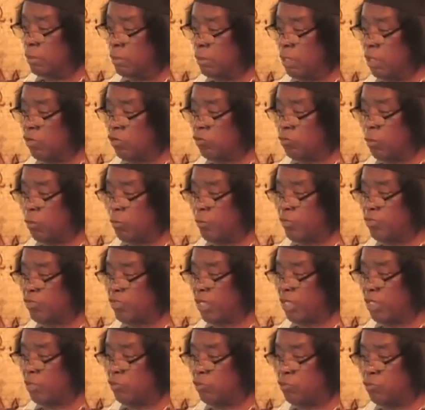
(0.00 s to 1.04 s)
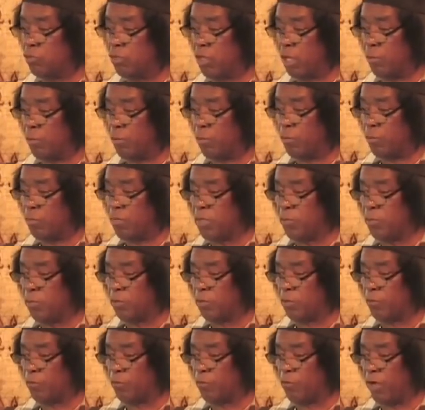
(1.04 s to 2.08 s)
And it's what we taken to them. But
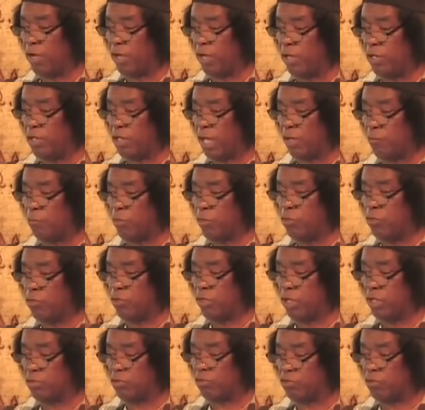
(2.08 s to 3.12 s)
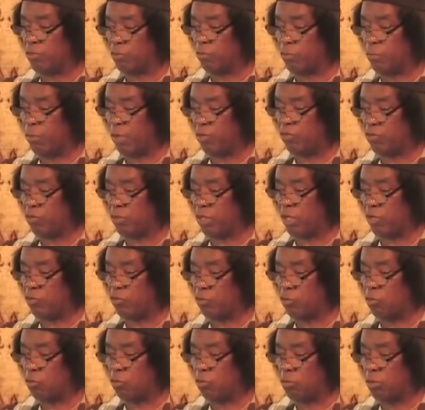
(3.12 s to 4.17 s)
people are afraid that when you get this information that
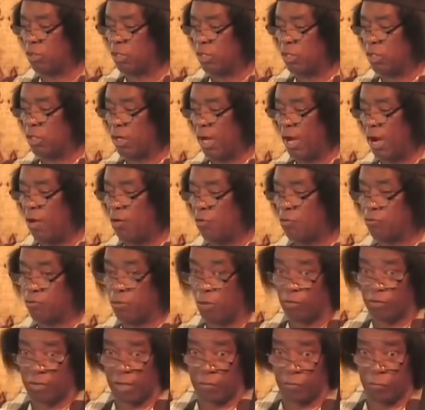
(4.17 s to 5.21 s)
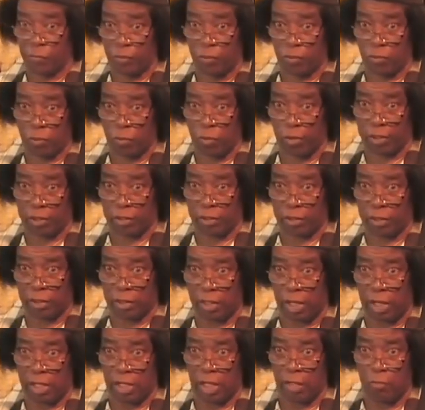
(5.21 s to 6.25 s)
you'll outgrow them real
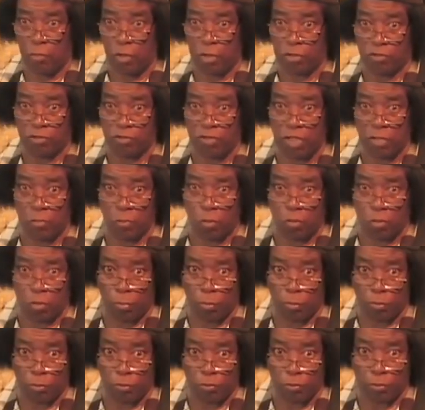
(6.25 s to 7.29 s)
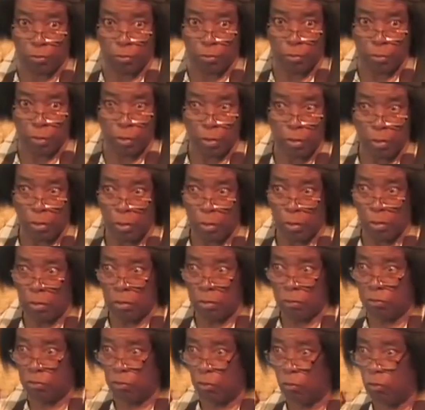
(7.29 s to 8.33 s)
quickly and they want seat warmers.
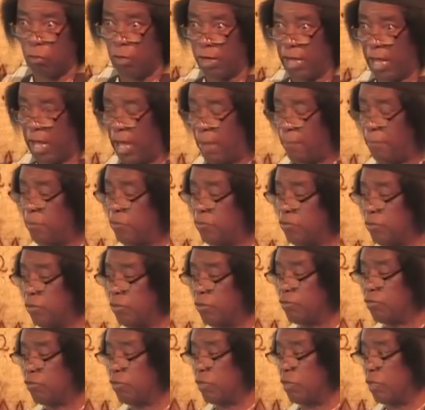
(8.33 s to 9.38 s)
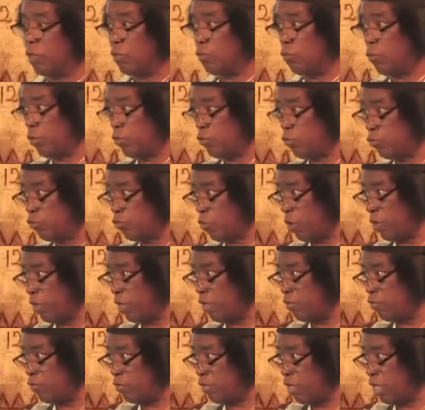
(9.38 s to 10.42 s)
So what happens is when you start
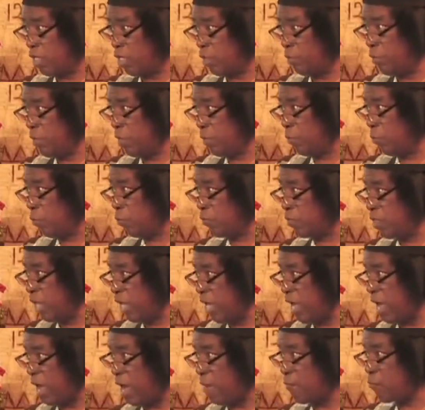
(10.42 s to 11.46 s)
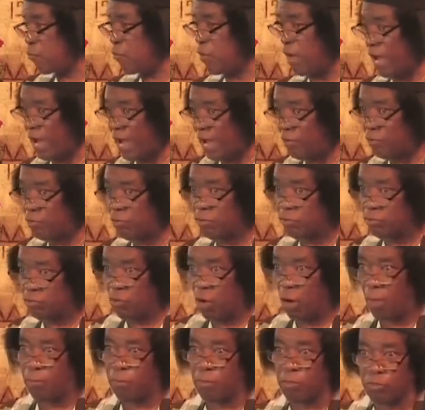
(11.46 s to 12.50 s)
educating people, they have to actually
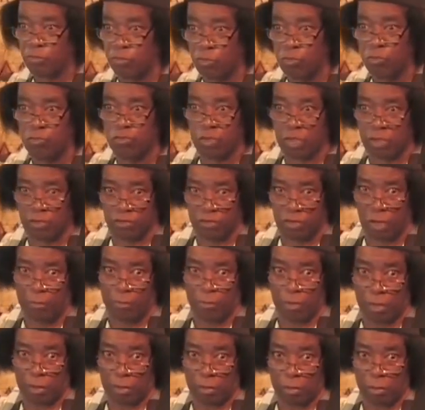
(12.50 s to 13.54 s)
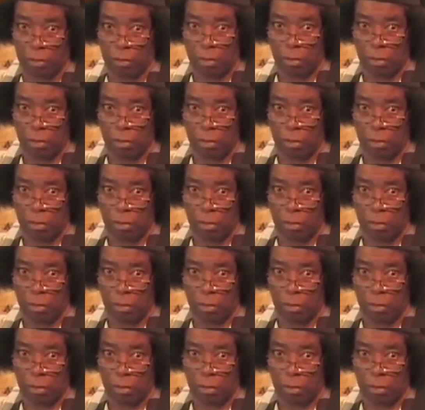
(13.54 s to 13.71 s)
start producing something